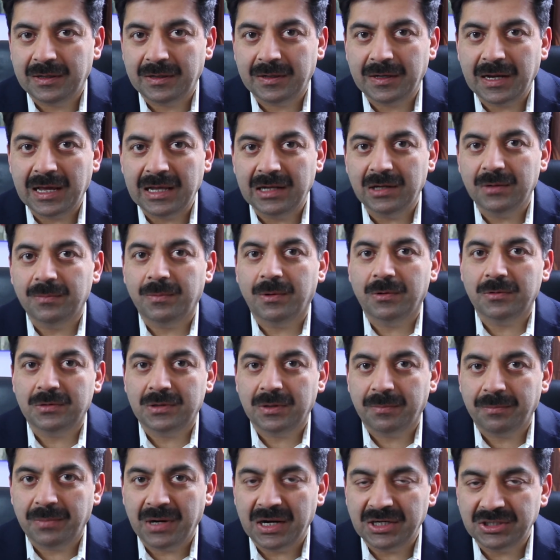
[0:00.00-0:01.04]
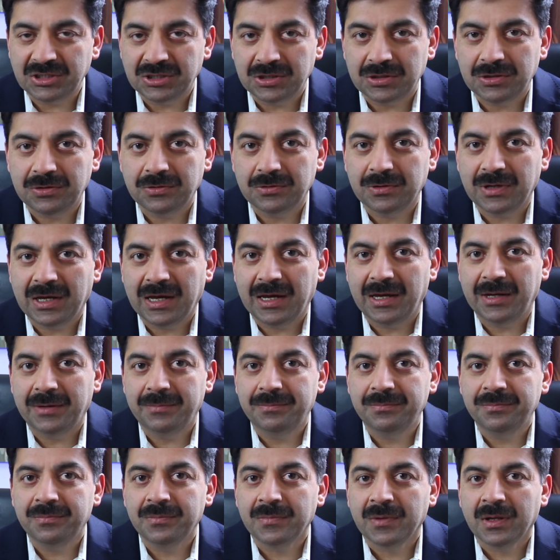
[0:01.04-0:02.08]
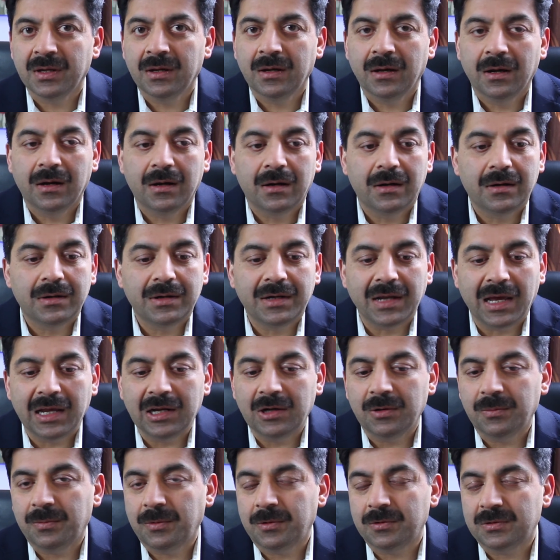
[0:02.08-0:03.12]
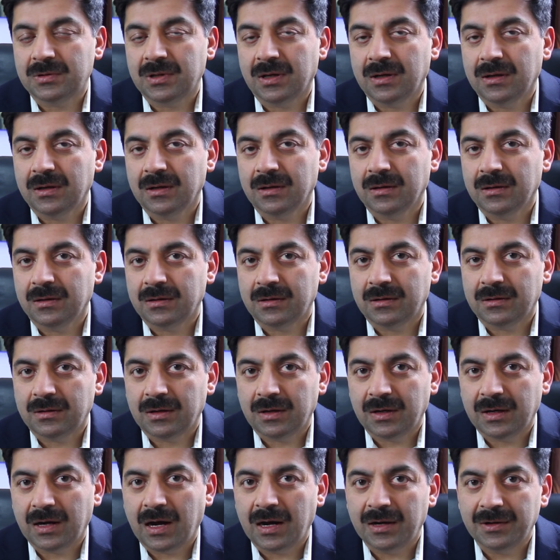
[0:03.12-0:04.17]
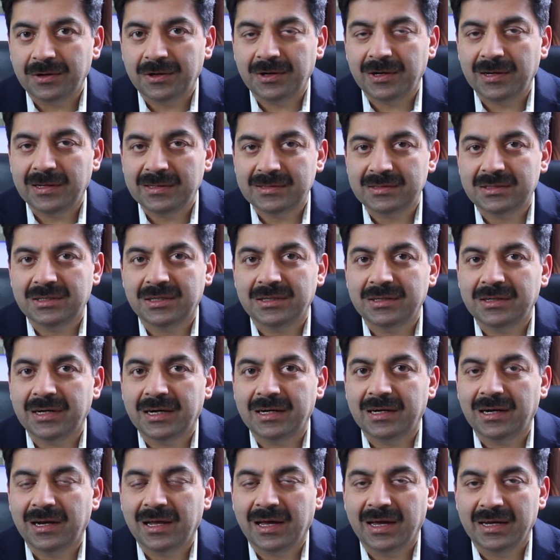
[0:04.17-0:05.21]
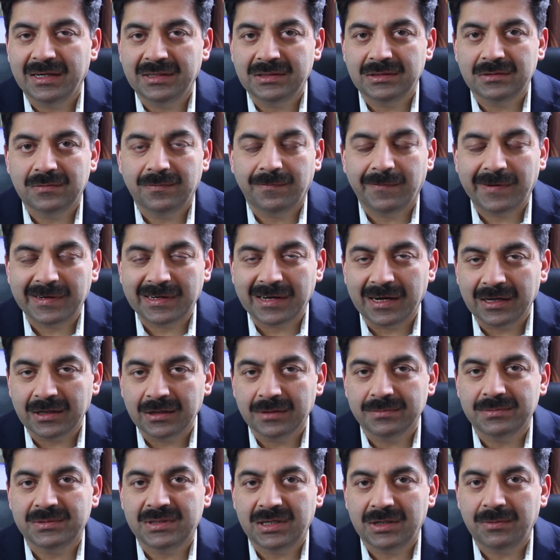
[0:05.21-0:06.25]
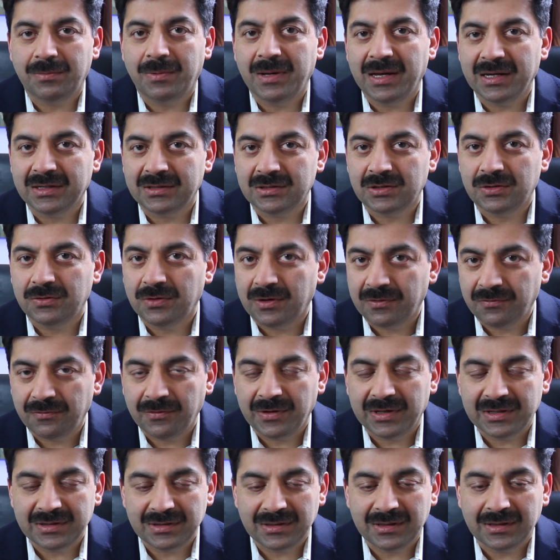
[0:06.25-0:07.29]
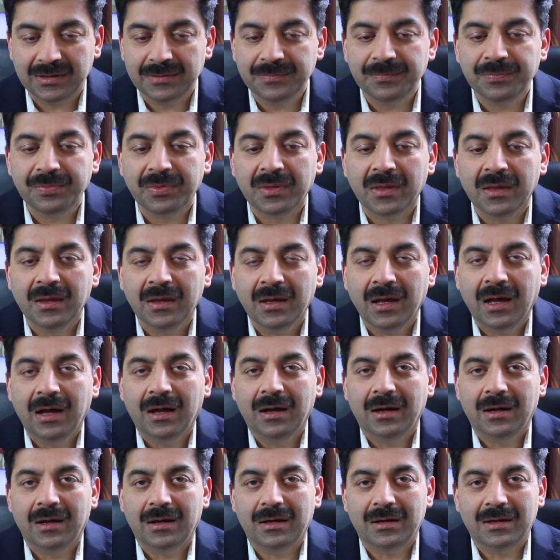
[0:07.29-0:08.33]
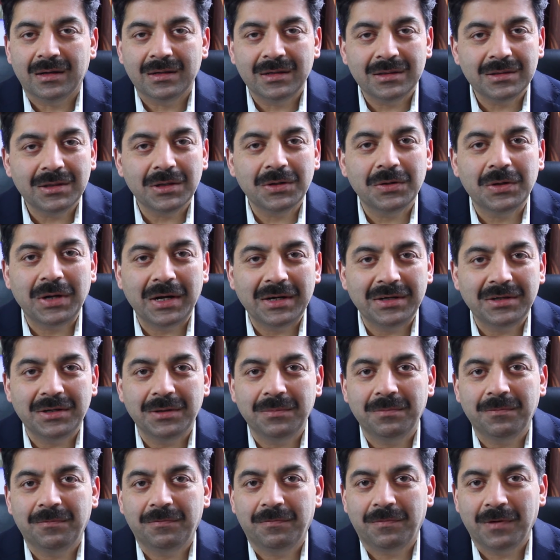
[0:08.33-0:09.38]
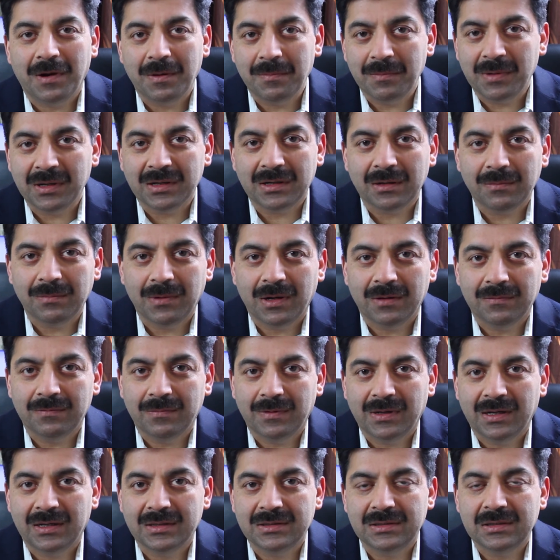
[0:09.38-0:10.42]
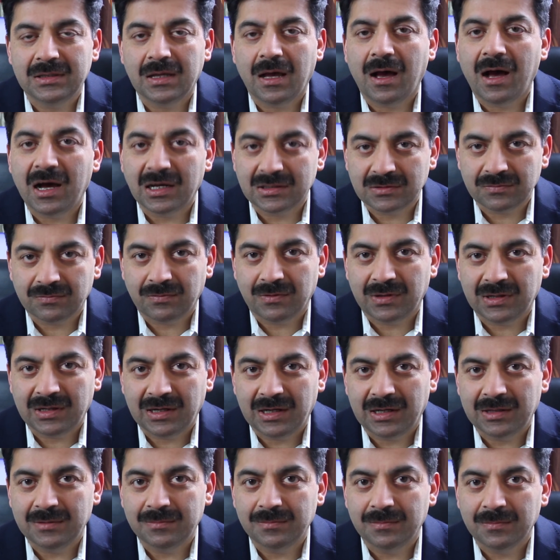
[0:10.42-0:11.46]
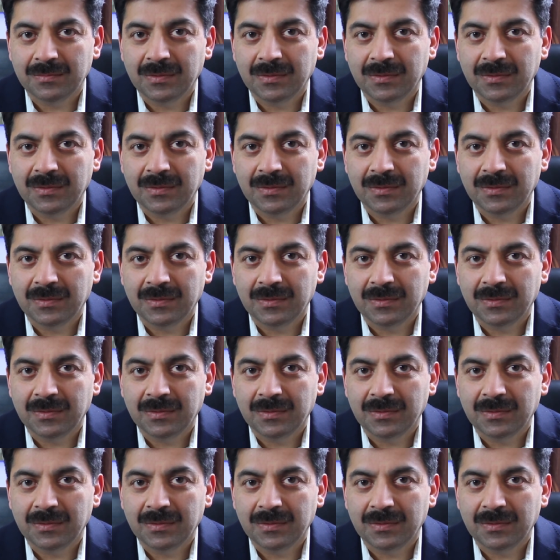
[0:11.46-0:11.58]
tell about the pressure you have, tell about the unrealistic deadlines, what kind of setbacks you are facing. Another great tip from Uncle Bob was ask for help.